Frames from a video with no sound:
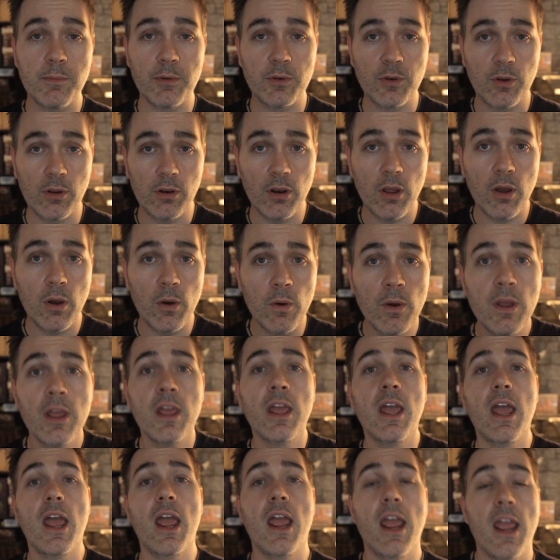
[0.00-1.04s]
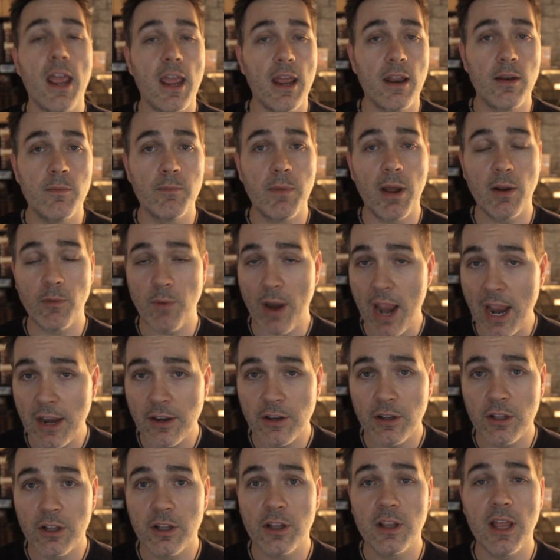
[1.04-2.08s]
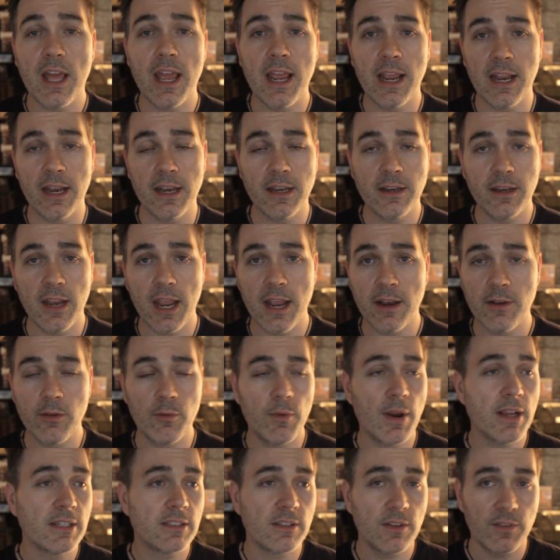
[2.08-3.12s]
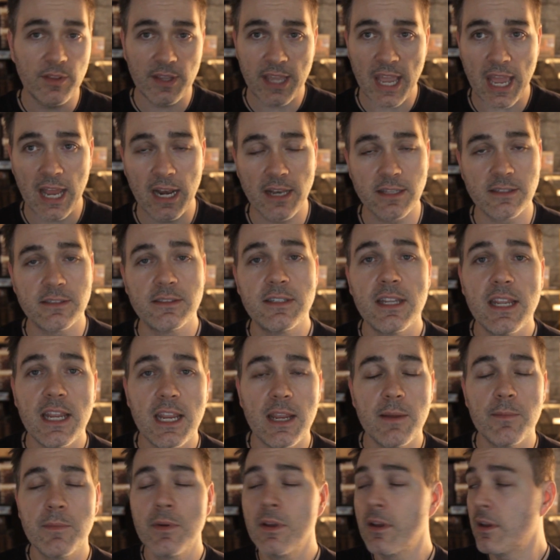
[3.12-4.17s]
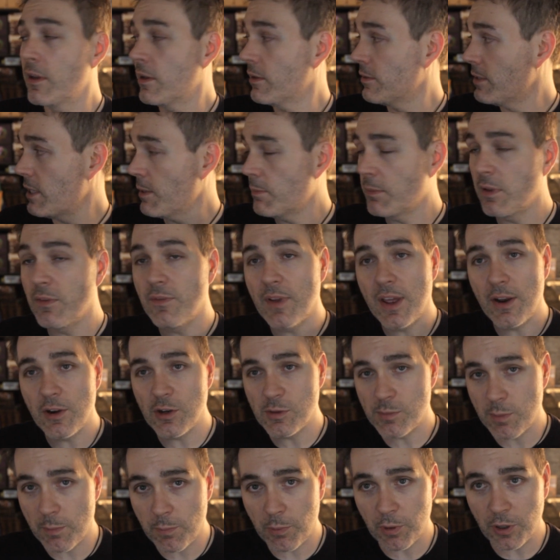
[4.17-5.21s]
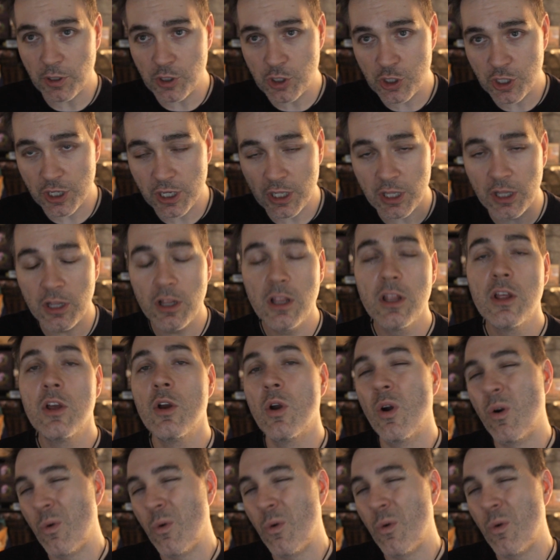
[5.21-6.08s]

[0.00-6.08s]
Bartolo and by Randall and the rest of the Catalyst team. Team Linvander's been pretty chill.